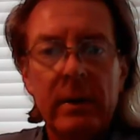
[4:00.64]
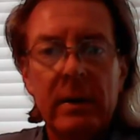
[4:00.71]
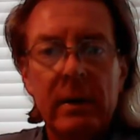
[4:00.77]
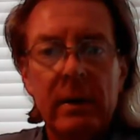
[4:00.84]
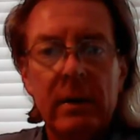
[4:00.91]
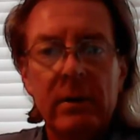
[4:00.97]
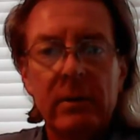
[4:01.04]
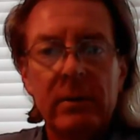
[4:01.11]
the
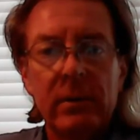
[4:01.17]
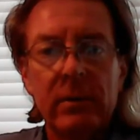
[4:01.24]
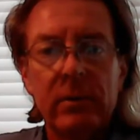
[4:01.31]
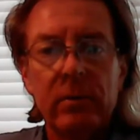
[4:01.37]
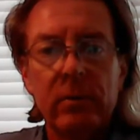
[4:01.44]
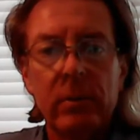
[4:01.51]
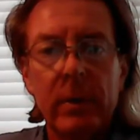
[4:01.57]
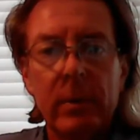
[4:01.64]
keys is
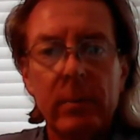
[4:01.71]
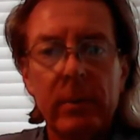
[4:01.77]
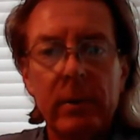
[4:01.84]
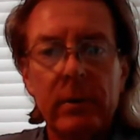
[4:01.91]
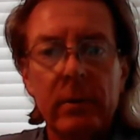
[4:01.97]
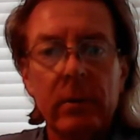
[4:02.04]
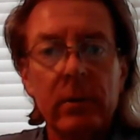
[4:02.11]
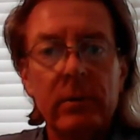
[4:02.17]
to remember
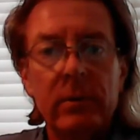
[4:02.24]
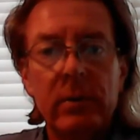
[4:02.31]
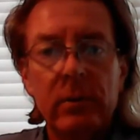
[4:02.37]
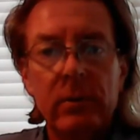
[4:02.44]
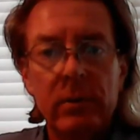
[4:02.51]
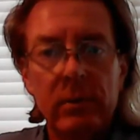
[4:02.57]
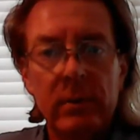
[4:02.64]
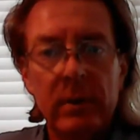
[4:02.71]
that there are 2 due